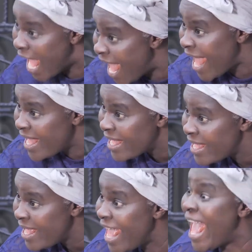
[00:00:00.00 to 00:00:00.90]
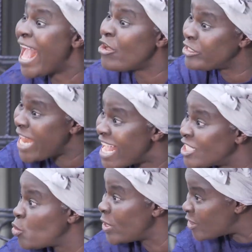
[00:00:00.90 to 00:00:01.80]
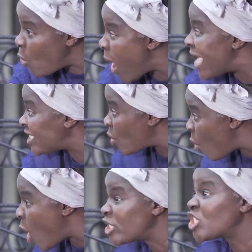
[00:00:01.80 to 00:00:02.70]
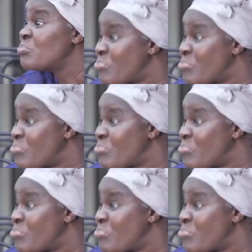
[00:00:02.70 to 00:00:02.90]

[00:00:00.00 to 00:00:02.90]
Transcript: Eh? Elders with whitewashed